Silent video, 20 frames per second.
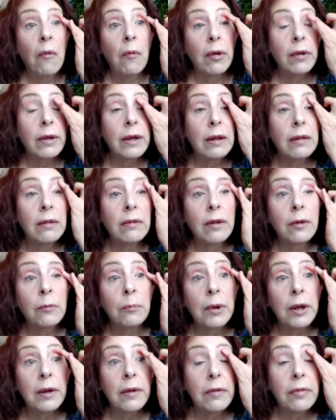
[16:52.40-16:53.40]
I'll get a little
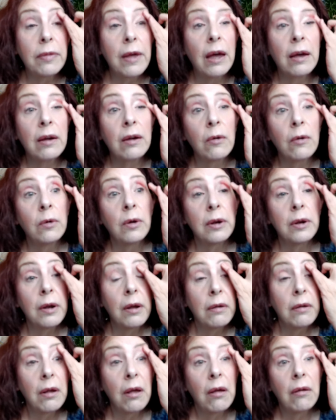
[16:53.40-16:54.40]
bit of that going
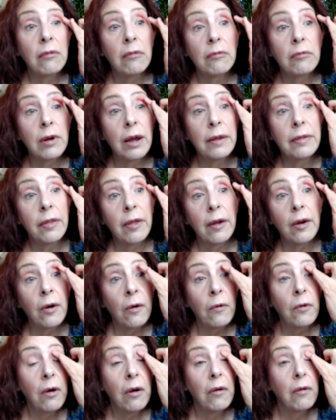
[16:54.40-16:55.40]
right
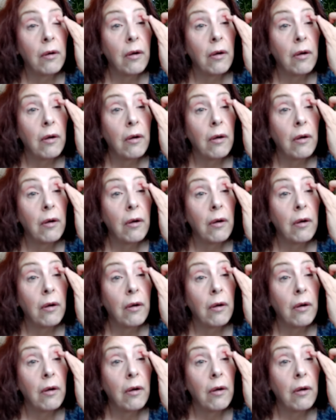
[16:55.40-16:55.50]
there.